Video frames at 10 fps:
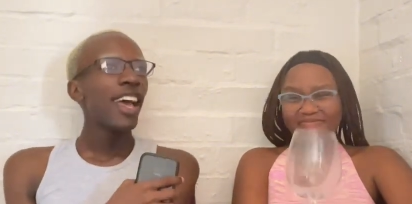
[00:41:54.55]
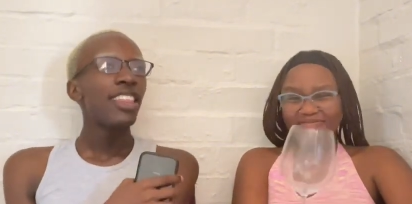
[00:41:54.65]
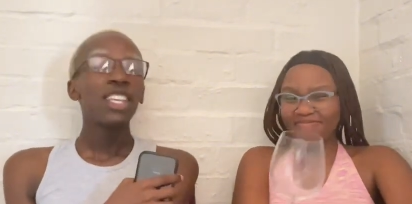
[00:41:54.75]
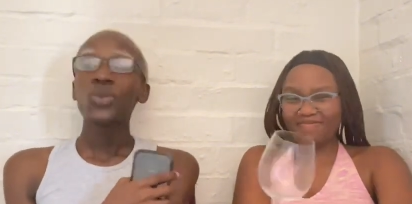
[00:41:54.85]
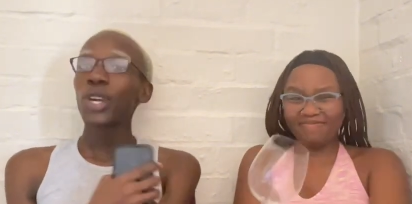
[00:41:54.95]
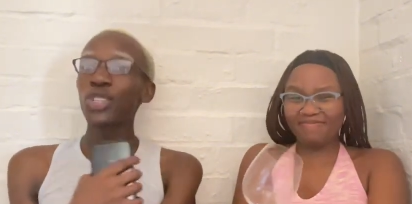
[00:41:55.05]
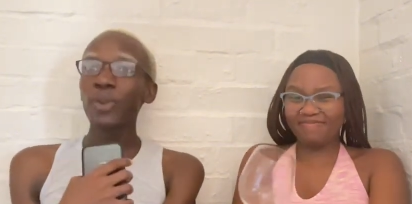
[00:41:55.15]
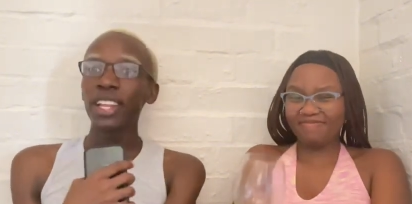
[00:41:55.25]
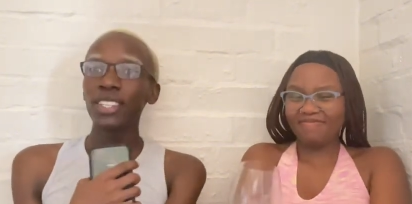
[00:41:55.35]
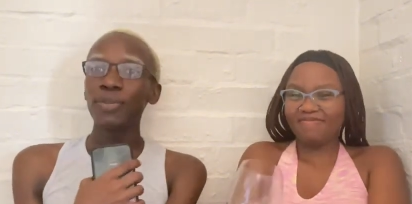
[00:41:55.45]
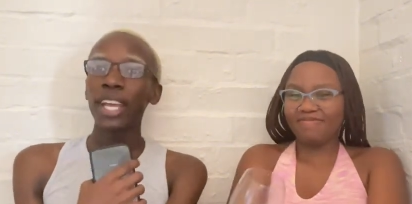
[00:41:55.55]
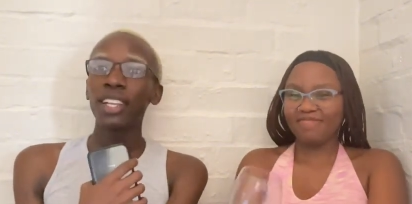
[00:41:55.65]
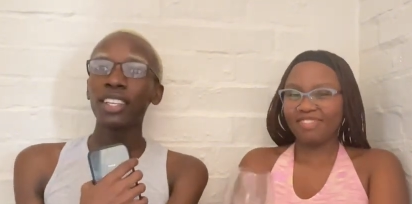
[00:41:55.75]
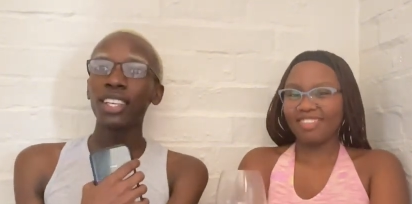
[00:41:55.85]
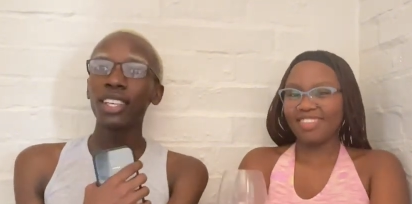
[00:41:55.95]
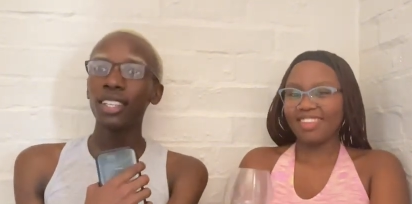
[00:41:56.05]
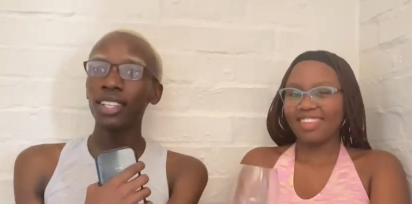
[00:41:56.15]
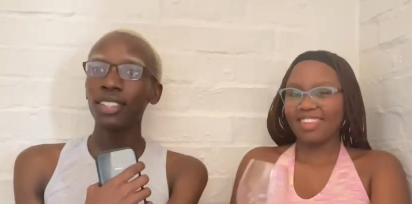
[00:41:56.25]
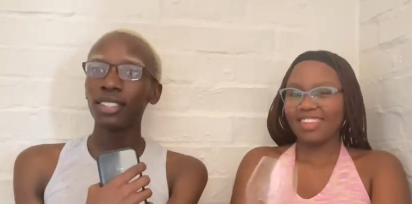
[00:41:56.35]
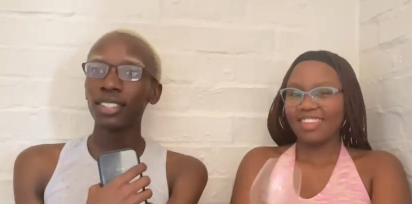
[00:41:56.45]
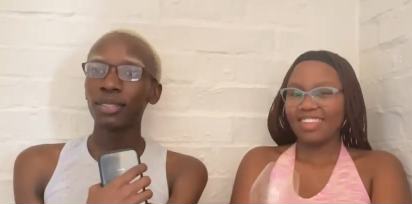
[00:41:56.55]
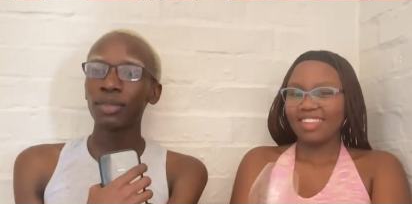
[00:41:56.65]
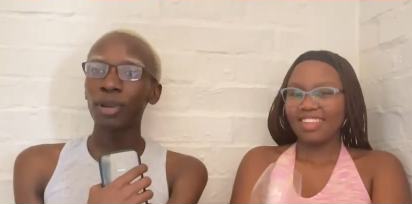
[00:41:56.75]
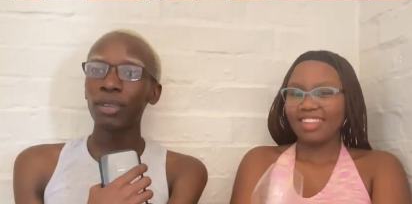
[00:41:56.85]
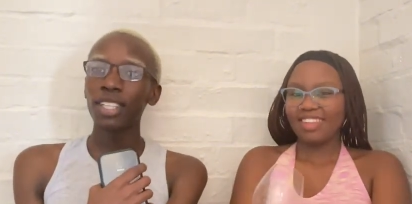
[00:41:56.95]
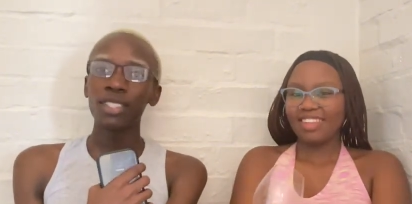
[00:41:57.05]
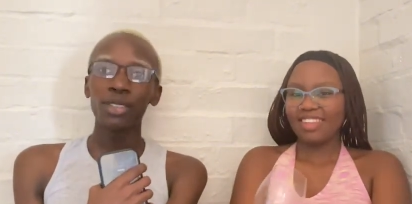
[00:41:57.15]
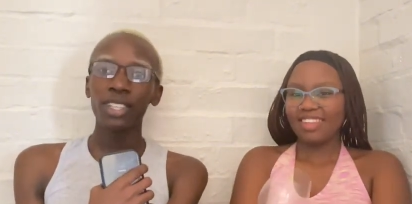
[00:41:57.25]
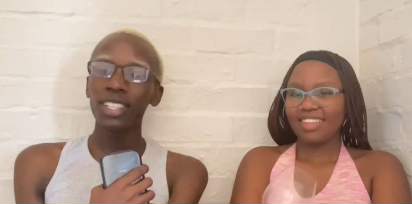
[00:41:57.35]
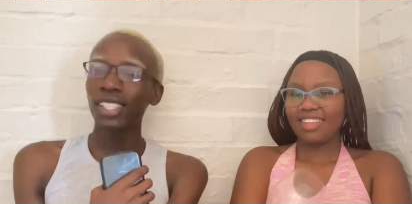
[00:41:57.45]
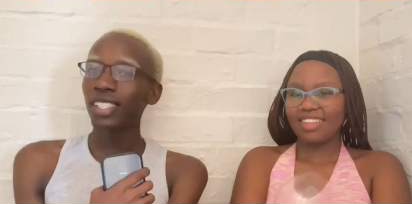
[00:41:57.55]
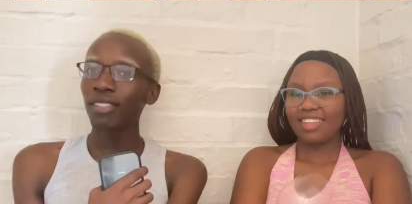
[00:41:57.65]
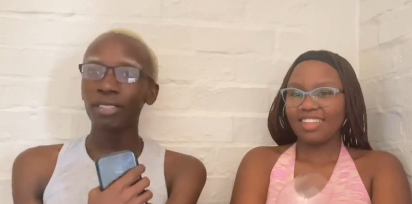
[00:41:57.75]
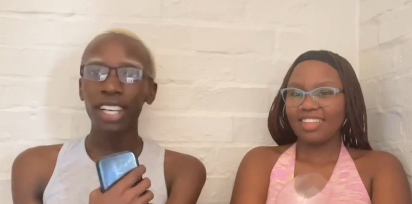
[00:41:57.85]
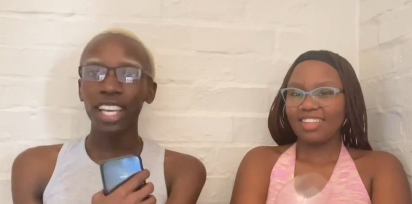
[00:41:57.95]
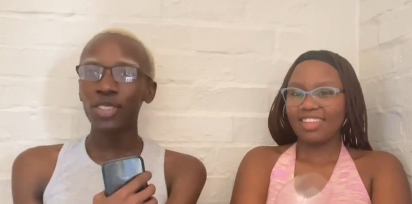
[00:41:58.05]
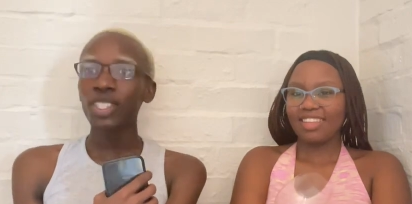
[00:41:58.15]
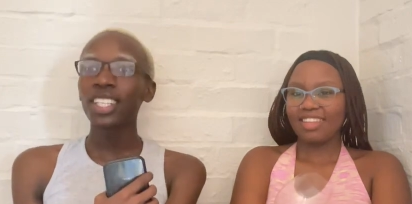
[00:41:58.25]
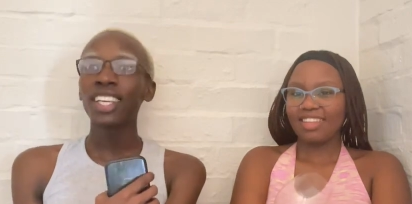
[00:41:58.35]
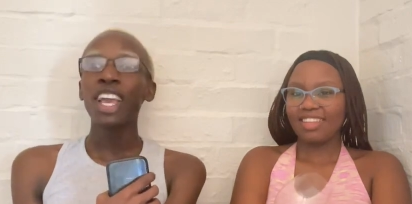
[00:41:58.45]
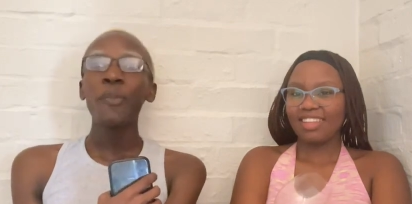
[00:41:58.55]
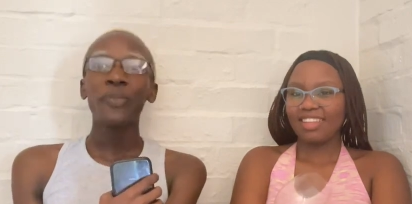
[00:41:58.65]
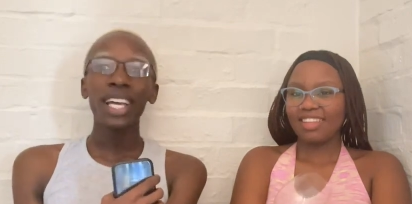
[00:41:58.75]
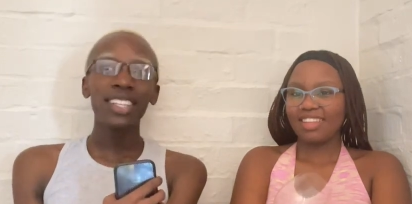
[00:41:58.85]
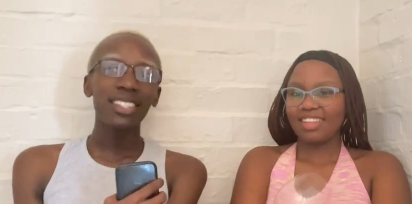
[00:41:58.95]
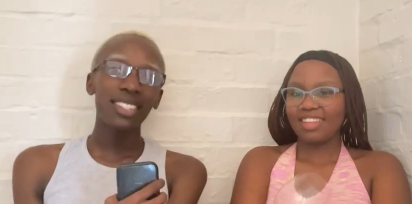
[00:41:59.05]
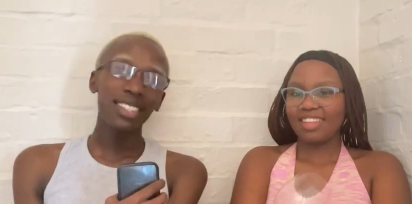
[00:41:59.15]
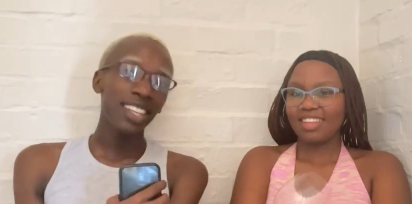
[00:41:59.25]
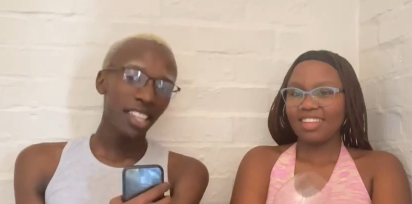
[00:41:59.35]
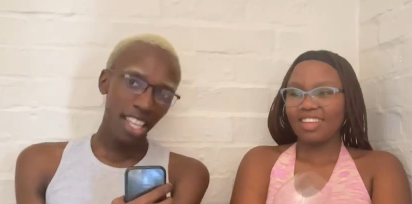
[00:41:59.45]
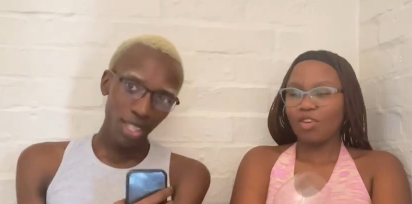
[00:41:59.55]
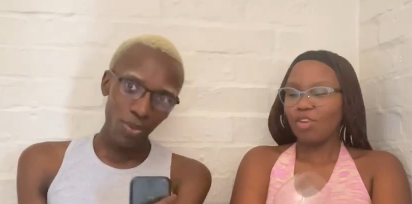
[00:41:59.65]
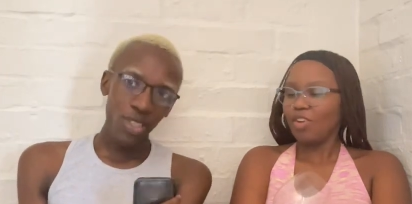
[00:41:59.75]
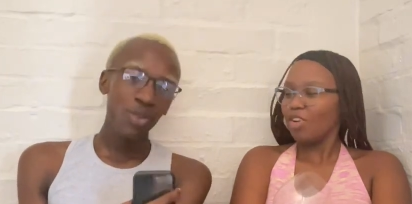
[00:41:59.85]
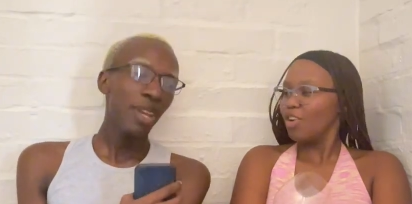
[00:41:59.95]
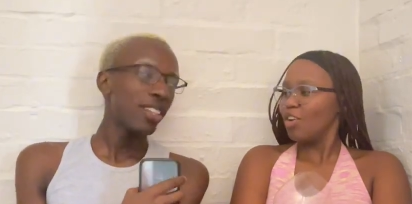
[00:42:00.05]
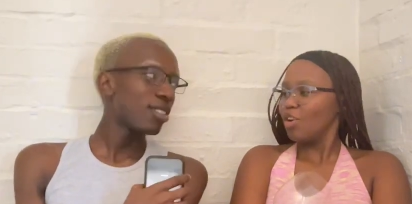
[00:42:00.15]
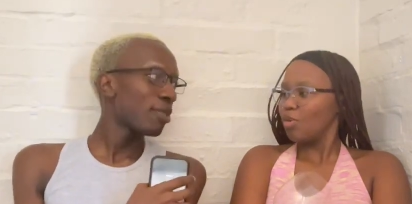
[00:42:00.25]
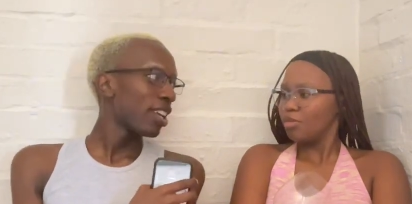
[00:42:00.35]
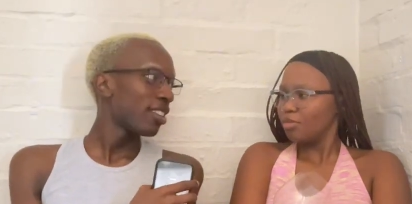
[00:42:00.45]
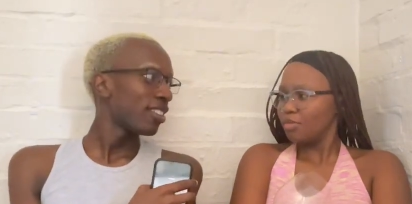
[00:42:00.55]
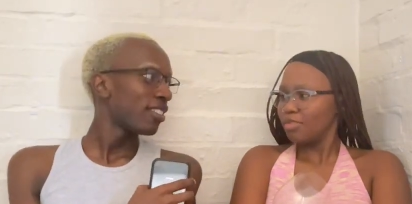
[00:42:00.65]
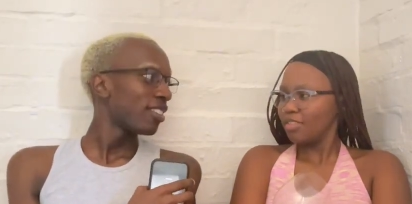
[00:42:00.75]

Speaker 1: There's one humanities man, he he doesn't know. He doesn't give a fuck actually. But there is one humanities man.